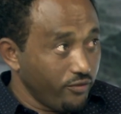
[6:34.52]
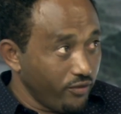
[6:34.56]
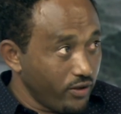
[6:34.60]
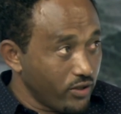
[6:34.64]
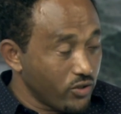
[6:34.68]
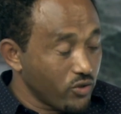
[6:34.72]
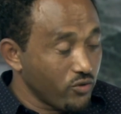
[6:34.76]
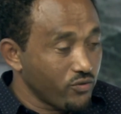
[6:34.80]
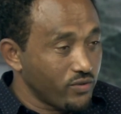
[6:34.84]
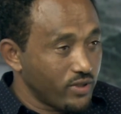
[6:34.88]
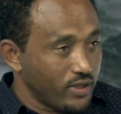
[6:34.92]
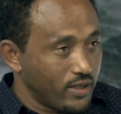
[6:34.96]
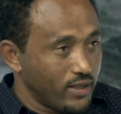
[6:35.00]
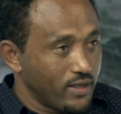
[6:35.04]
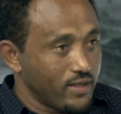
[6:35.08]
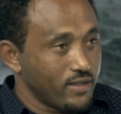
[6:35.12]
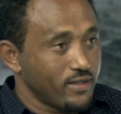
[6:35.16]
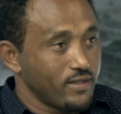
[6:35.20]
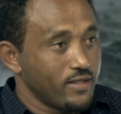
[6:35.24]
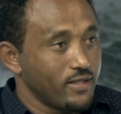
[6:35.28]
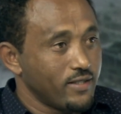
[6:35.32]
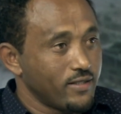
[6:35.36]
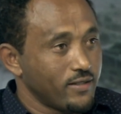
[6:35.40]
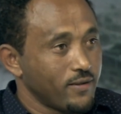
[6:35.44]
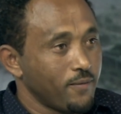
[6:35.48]
of the earth
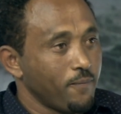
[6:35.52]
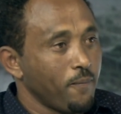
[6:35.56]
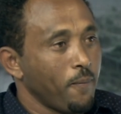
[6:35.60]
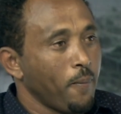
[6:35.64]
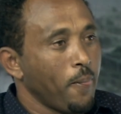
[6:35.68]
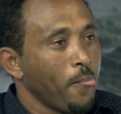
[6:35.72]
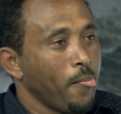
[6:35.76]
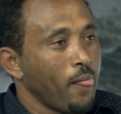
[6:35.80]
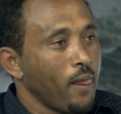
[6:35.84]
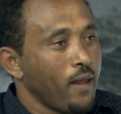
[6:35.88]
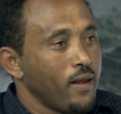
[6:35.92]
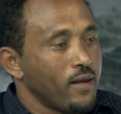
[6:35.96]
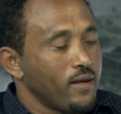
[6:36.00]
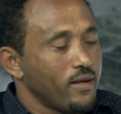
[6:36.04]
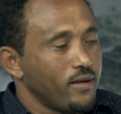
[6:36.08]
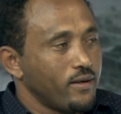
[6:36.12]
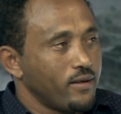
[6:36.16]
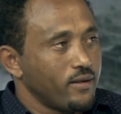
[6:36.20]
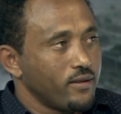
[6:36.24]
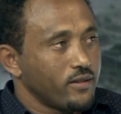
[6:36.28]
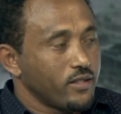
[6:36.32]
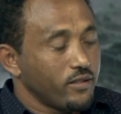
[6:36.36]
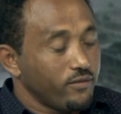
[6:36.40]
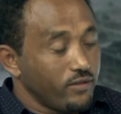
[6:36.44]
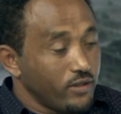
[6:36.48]
is
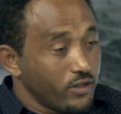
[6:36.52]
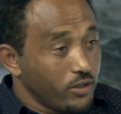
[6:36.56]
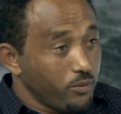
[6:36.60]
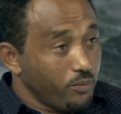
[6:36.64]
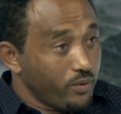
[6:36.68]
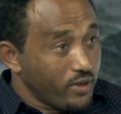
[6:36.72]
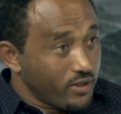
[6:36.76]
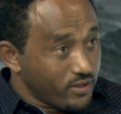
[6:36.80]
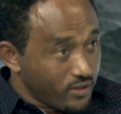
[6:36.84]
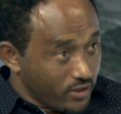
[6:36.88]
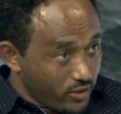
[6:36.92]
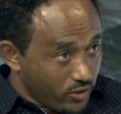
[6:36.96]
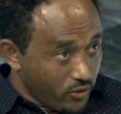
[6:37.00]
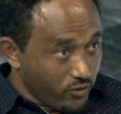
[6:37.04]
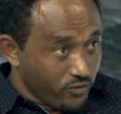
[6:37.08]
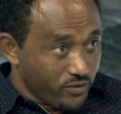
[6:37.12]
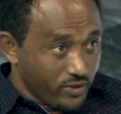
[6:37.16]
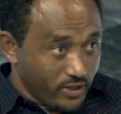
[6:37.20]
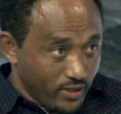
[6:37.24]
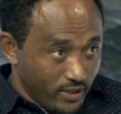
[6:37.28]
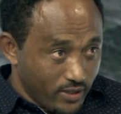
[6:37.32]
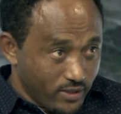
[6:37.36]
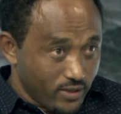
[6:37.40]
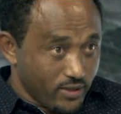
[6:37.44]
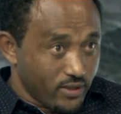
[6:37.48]
70% of the
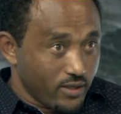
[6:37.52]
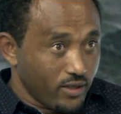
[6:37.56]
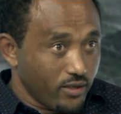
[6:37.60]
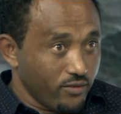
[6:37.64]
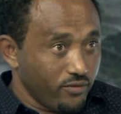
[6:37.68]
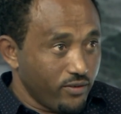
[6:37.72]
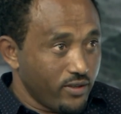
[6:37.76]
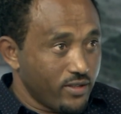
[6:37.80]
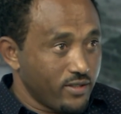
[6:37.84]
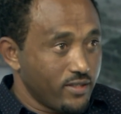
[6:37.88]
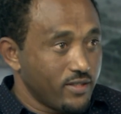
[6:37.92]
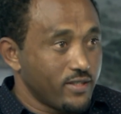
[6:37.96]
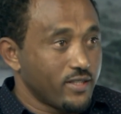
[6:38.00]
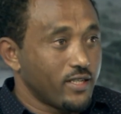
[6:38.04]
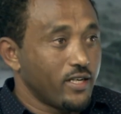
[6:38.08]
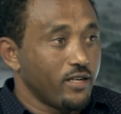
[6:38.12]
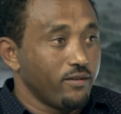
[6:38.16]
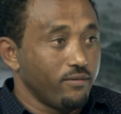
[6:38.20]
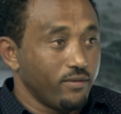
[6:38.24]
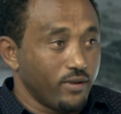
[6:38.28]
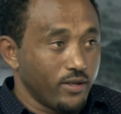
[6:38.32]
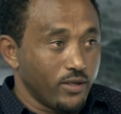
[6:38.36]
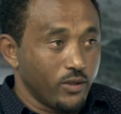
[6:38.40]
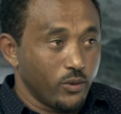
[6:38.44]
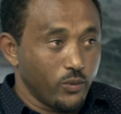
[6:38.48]
earth's surface is
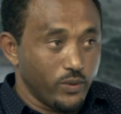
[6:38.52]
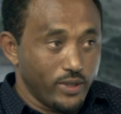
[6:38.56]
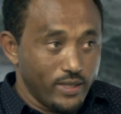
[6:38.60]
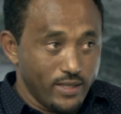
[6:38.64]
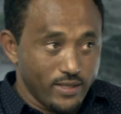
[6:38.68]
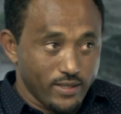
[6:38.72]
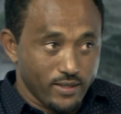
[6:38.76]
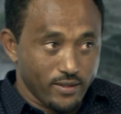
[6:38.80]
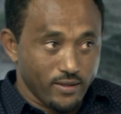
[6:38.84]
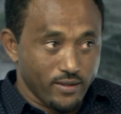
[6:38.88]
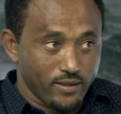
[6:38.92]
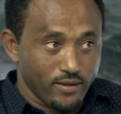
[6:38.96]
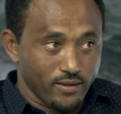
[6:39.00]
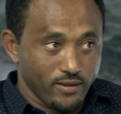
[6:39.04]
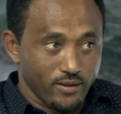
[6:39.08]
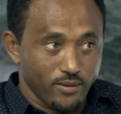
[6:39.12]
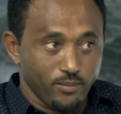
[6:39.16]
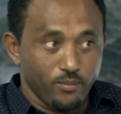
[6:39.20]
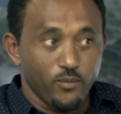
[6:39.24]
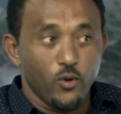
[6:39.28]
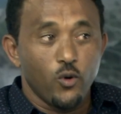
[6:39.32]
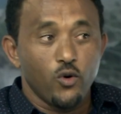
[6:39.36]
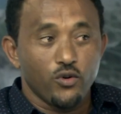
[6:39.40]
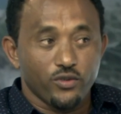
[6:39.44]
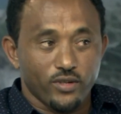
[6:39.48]
covered with,
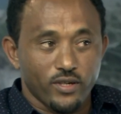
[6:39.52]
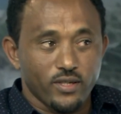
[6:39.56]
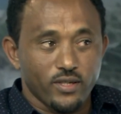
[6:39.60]
more than